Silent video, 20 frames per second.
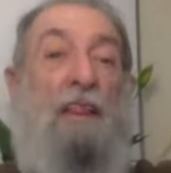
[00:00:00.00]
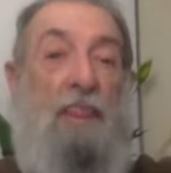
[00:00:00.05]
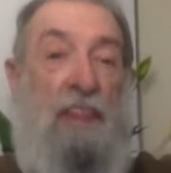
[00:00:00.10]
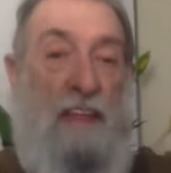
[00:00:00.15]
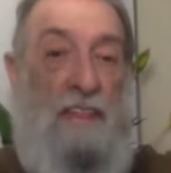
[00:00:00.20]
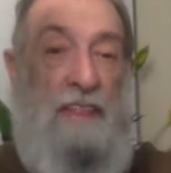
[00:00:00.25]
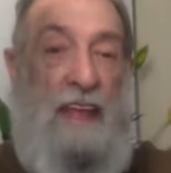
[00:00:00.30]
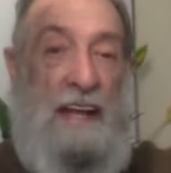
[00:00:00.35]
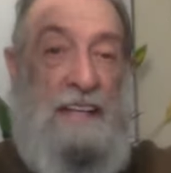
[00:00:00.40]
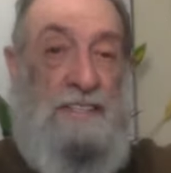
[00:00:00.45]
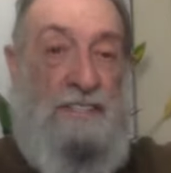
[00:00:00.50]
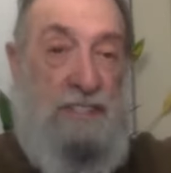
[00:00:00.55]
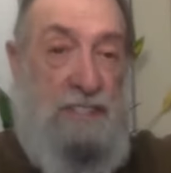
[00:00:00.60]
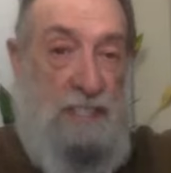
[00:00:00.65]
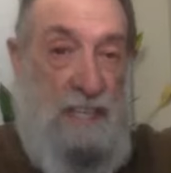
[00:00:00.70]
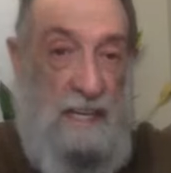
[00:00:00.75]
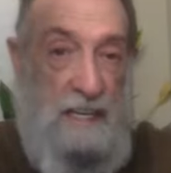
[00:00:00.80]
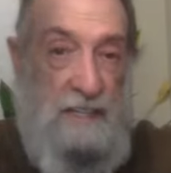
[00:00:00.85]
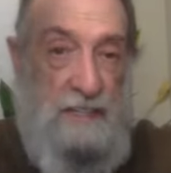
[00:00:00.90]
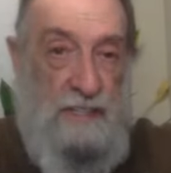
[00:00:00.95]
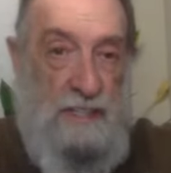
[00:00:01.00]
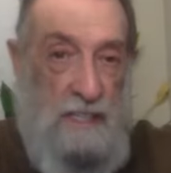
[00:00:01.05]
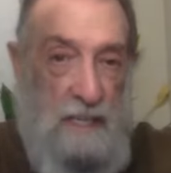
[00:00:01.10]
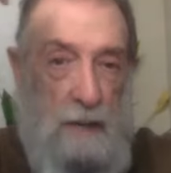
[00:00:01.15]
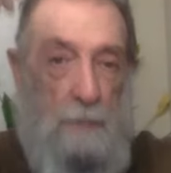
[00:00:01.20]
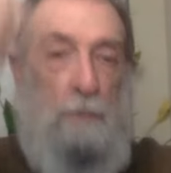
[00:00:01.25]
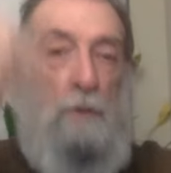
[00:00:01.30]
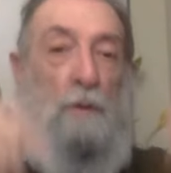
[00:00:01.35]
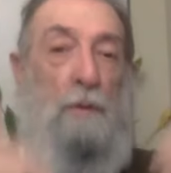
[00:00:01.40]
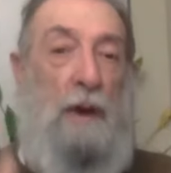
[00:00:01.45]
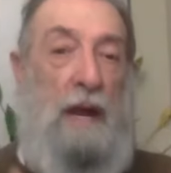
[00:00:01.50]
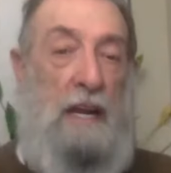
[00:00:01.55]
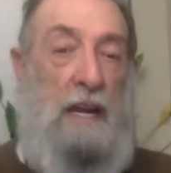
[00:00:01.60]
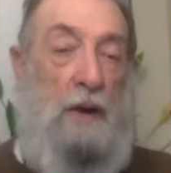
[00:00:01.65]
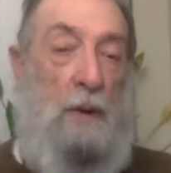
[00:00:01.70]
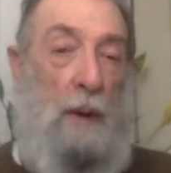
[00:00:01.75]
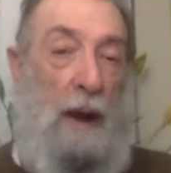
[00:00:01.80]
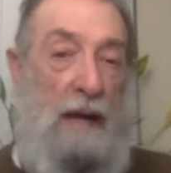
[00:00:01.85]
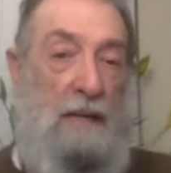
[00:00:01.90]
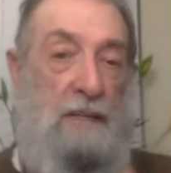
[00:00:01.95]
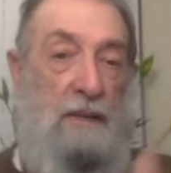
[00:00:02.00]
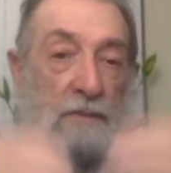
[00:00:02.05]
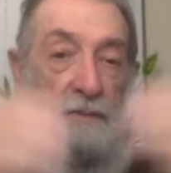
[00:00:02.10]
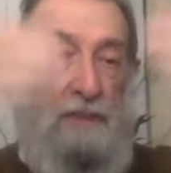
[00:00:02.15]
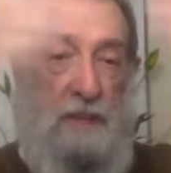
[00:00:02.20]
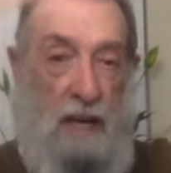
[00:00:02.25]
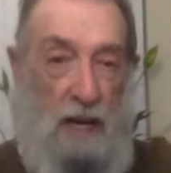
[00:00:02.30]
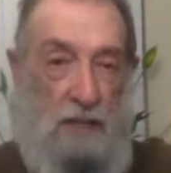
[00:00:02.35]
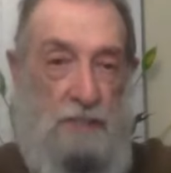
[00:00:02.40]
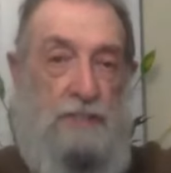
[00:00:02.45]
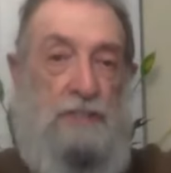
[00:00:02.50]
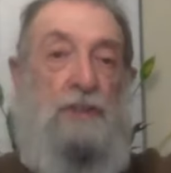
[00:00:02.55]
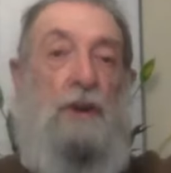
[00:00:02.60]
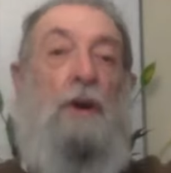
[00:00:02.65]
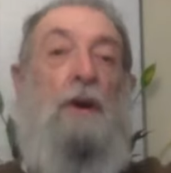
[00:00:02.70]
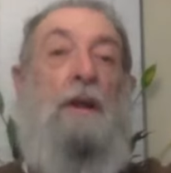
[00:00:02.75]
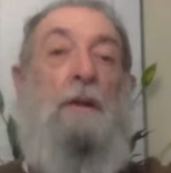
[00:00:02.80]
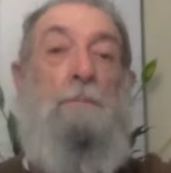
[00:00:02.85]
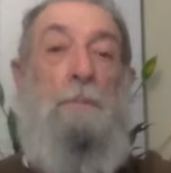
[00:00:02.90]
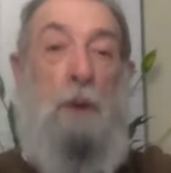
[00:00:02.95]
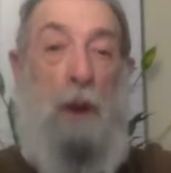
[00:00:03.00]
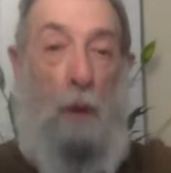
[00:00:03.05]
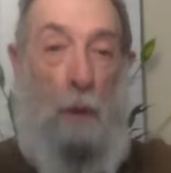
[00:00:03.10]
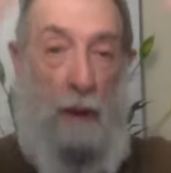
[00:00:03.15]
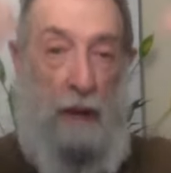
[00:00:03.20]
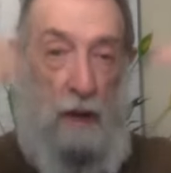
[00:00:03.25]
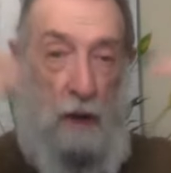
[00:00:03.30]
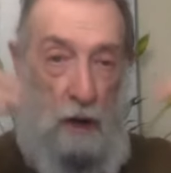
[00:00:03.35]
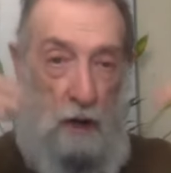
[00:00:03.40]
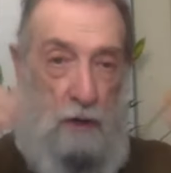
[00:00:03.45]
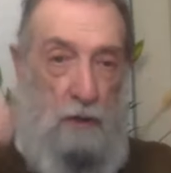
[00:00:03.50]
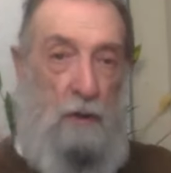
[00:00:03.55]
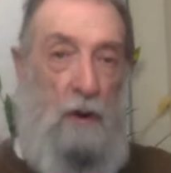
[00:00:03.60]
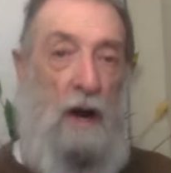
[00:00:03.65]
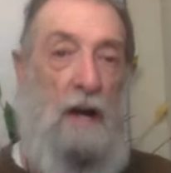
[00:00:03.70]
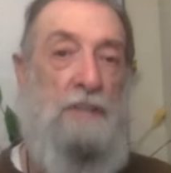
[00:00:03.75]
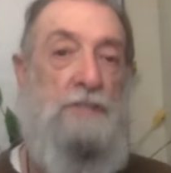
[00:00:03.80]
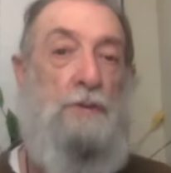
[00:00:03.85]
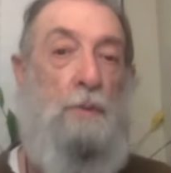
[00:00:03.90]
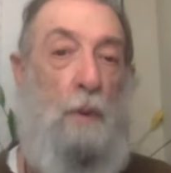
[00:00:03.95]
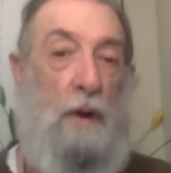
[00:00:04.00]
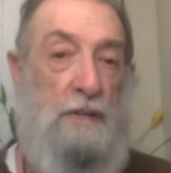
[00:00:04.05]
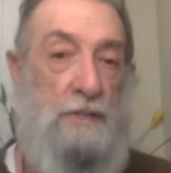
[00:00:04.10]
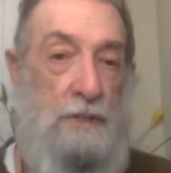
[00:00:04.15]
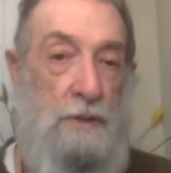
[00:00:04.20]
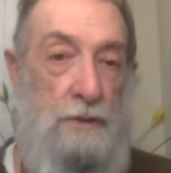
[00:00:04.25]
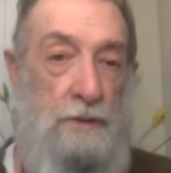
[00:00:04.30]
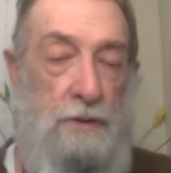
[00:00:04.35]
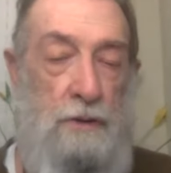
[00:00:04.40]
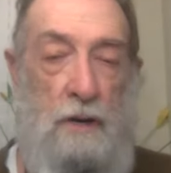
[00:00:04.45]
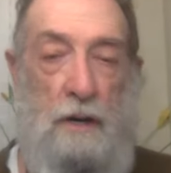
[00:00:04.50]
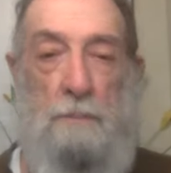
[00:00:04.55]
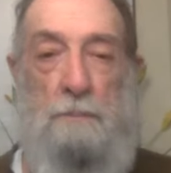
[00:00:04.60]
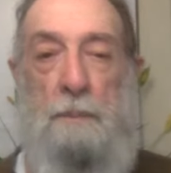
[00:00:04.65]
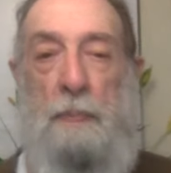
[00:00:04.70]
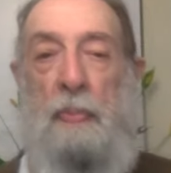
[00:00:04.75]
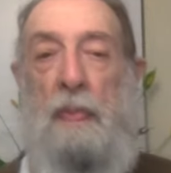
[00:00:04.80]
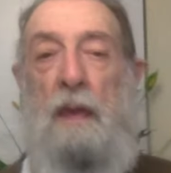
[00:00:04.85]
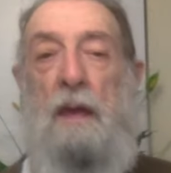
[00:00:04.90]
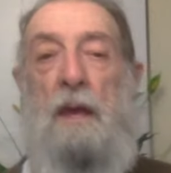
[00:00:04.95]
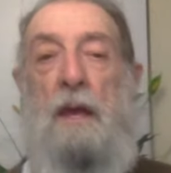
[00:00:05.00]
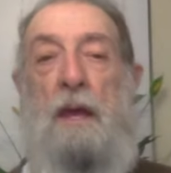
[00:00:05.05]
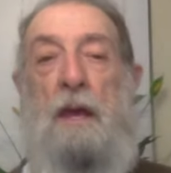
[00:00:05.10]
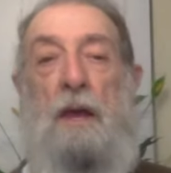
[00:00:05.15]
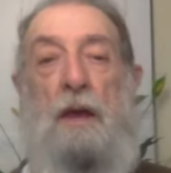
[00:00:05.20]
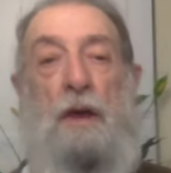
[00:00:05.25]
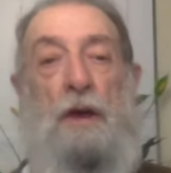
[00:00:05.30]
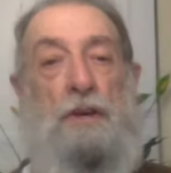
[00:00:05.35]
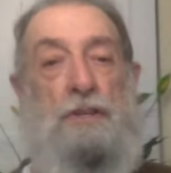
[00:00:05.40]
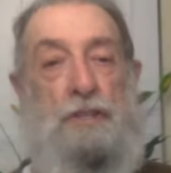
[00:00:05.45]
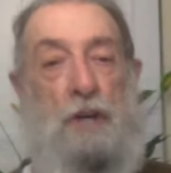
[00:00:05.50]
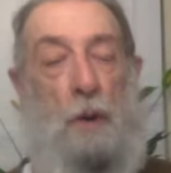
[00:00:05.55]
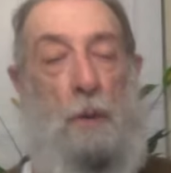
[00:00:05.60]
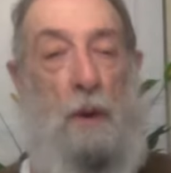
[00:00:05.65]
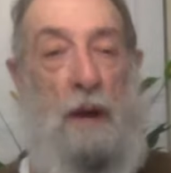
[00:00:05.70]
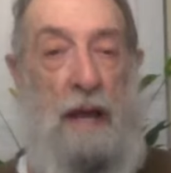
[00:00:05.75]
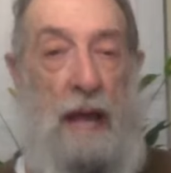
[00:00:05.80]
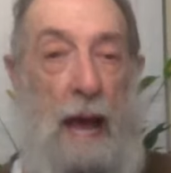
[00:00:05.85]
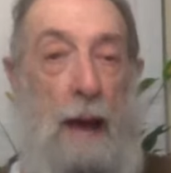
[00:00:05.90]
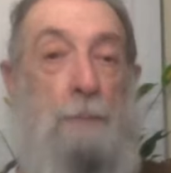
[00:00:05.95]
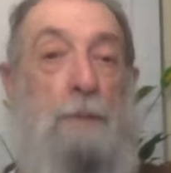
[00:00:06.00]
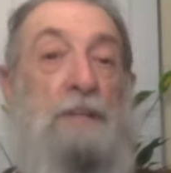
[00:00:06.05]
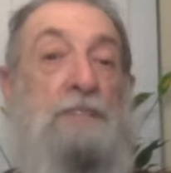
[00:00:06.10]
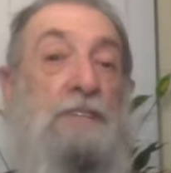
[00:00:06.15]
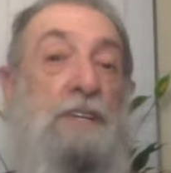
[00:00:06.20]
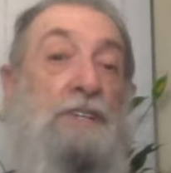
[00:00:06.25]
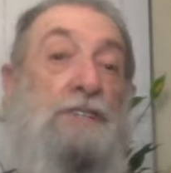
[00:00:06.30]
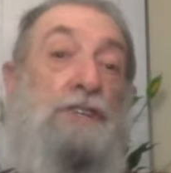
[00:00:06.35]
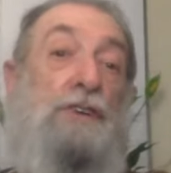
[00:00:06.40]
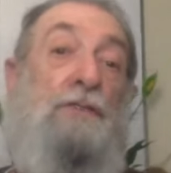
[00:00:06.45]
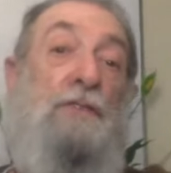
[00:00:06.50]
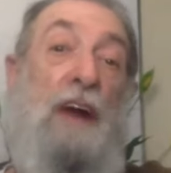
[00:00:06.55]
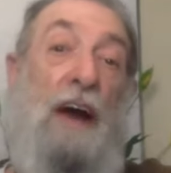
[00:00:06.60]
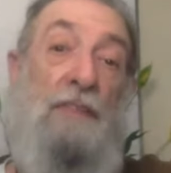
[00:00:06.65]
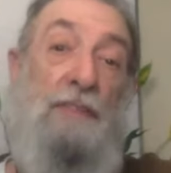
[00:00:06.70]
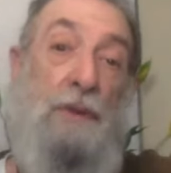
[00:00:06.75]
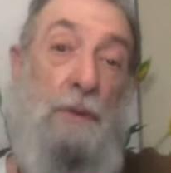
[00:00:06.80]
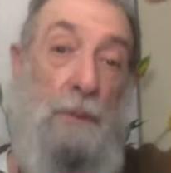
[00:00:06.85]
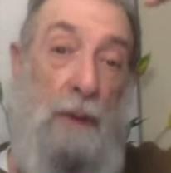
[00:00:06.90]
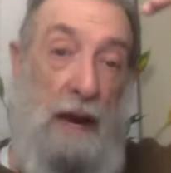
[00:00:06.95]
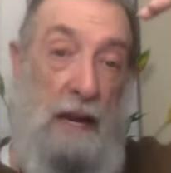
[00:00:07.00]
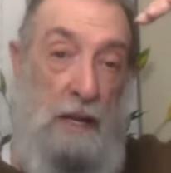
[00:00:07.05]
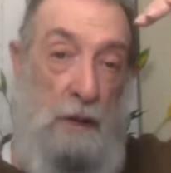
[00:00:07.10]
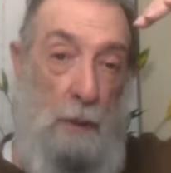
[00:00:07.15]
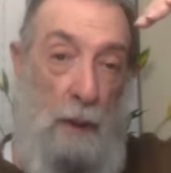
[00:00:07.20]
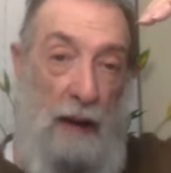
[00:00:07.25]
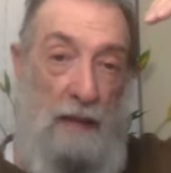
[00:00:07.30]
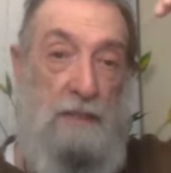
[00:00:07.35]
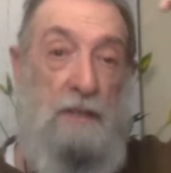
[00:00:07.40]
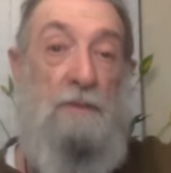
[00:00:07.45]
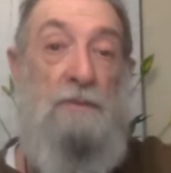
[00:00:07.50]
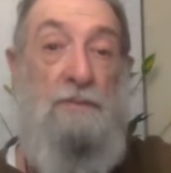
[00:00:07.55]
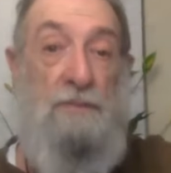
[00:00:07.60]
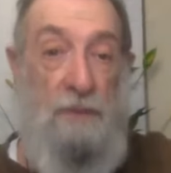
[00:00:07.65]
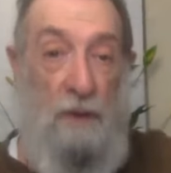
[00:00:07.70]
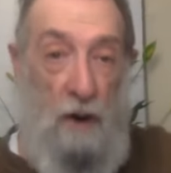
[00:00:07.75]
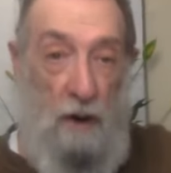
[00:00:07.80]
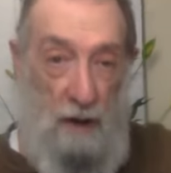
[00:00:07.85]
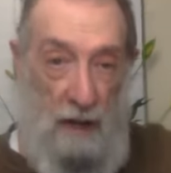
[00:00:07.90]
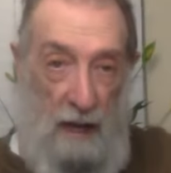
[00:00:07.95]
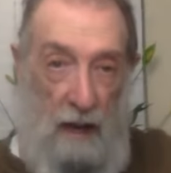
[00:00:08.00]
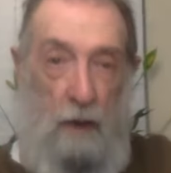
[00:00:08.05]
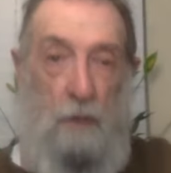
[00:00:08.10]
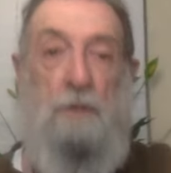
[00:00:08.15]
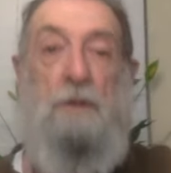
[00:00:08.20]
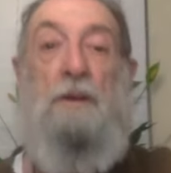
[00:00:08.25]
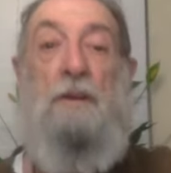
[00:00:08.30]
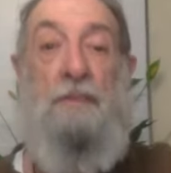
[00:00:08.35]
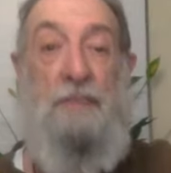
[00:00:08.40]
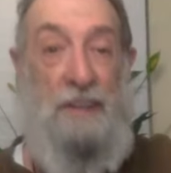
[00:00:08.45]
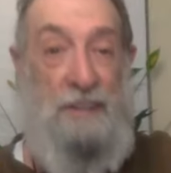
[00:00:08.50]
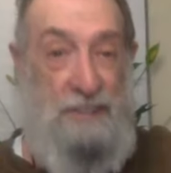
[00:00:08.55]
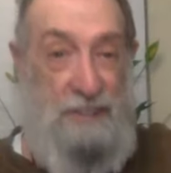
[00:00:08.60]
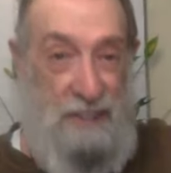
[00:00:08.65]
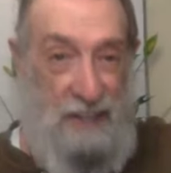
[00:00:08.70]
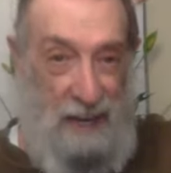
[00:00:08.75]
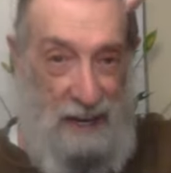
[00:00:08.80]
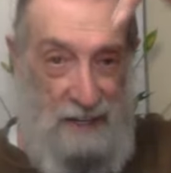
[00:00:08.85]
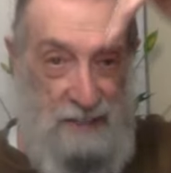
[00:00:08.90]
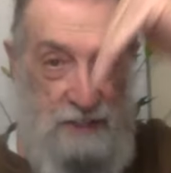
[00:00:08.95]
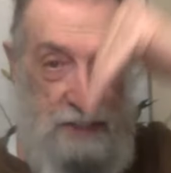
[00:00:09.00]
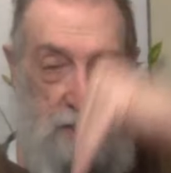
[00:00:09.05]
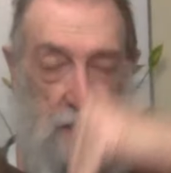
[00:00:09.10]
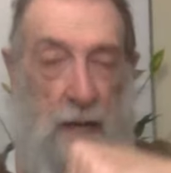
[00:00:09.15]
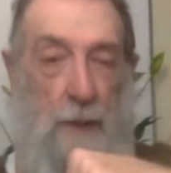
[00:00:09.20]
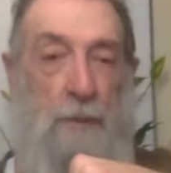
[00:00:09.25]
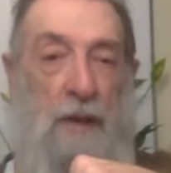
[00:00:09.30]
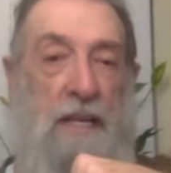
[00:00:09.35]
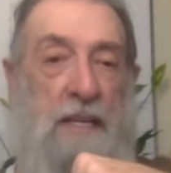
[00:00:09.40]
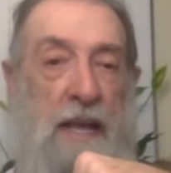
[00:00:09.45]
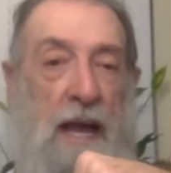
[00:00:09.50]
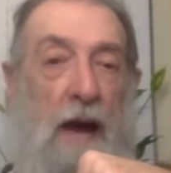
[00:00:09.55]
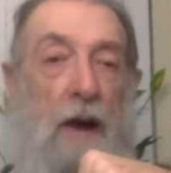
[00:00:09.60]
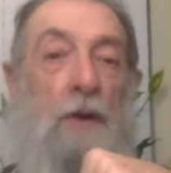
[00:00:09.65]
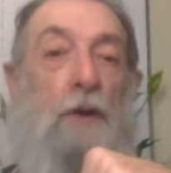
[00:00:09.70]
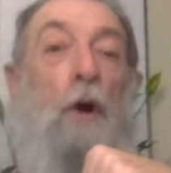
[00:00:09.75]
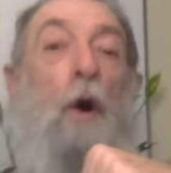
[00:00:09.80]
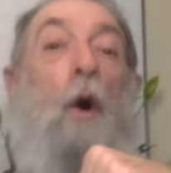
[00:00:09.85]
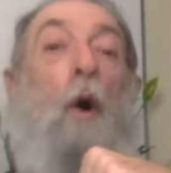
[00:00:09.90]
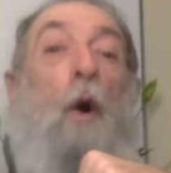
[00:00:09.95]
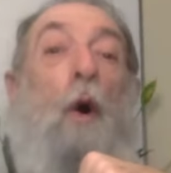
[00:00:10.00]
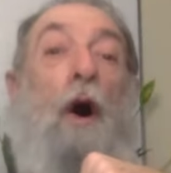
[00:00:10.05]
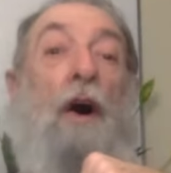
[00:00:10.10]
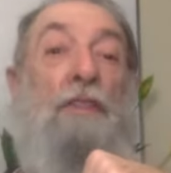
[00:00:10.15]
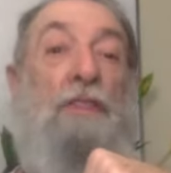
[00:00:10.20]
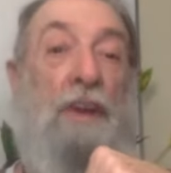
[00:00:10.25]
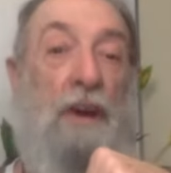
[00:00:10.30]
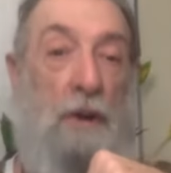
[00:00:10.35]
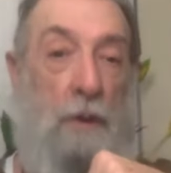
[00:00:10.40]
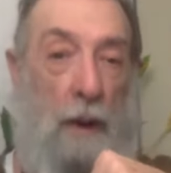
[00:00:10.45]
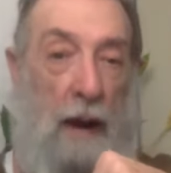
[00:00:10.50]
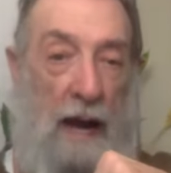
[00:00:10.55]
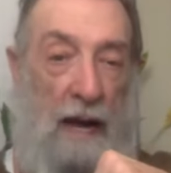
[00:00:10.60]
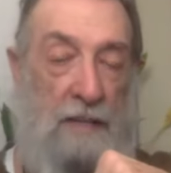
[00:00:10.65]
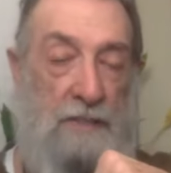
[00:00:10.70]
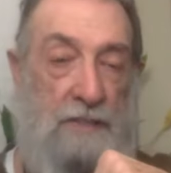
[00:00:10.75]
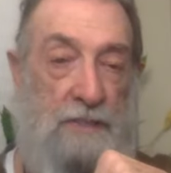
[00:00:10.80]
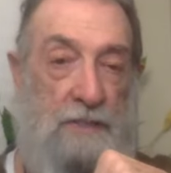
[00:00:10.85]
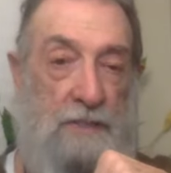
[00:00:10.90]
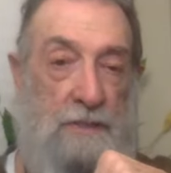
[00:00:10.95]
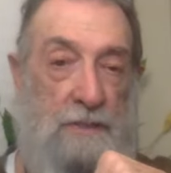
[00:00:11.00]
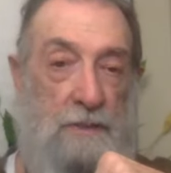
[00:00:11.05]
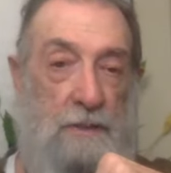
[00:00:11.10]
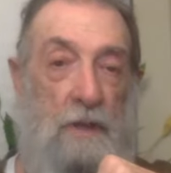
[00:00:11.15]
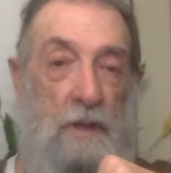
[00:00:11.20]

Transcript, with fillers: then that cesium radioactive dust started blowing across Western Europe. So what happens is you've got the radioactive fallout, the dust coming down on the grass.